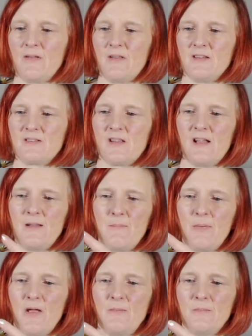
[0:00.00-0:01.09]
It's slightly
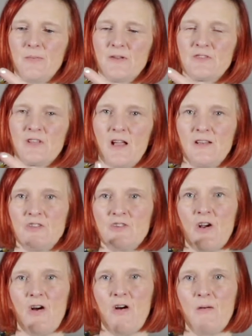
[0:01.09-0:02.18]
blunt but slightly
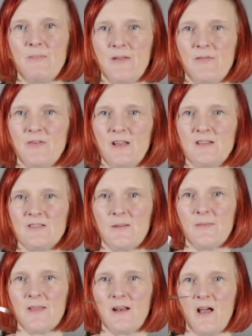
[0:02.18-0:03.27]
sharp. If you need
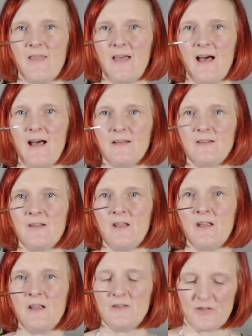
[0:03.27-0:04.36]
something like that,
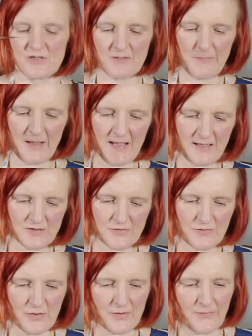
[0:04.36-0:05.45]
just to pierce
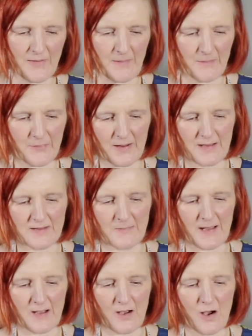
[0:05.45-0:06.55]
through the fabric to
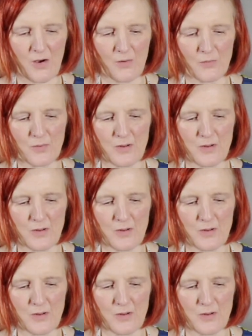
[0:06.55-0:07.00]
make a hole.